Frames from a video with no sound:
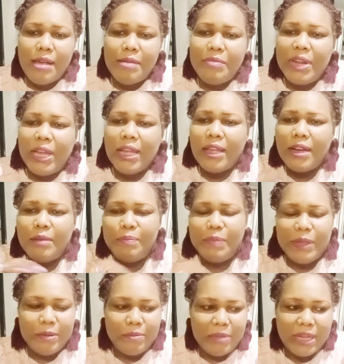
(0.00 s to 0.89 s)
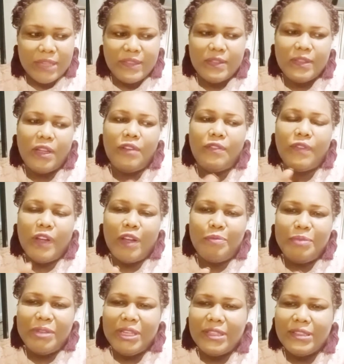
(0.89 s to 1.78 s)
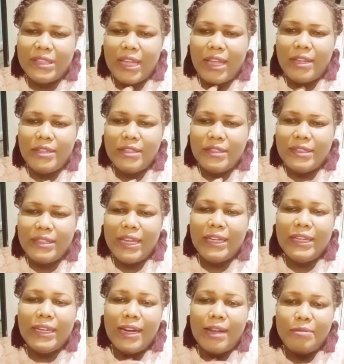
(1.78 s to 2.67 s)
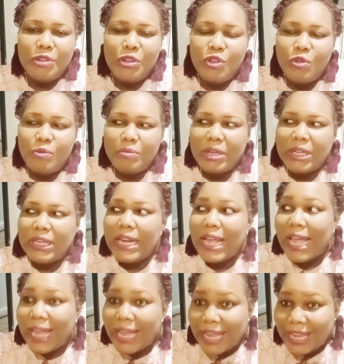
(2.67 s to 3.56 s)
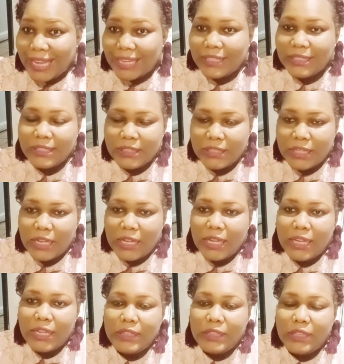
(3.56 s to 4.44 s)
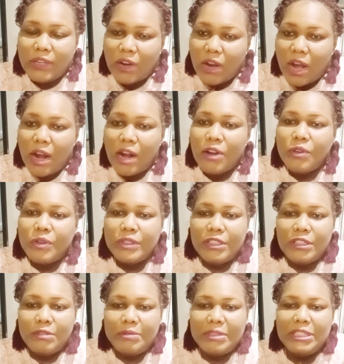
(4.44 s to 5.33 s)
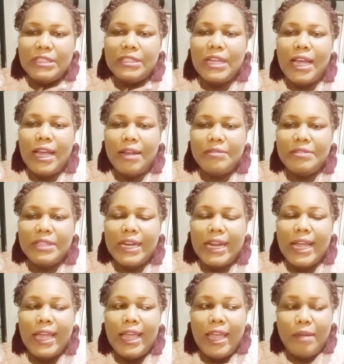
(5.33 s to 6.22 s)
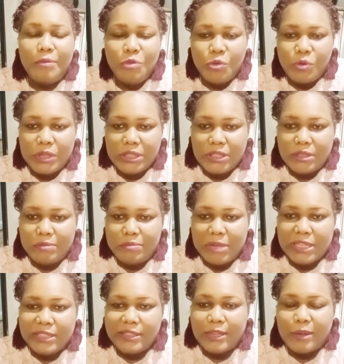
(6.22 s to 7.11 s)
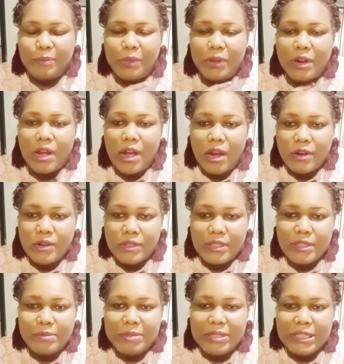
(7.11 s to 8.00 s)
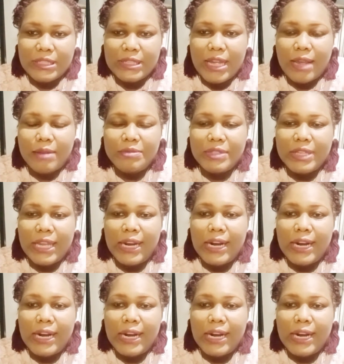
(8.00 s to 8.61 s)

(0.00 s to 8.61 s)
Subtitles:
I'm not going to beat myself up because I understand that I'm human, and there are going to be times that I am going to mess up. There are going to be times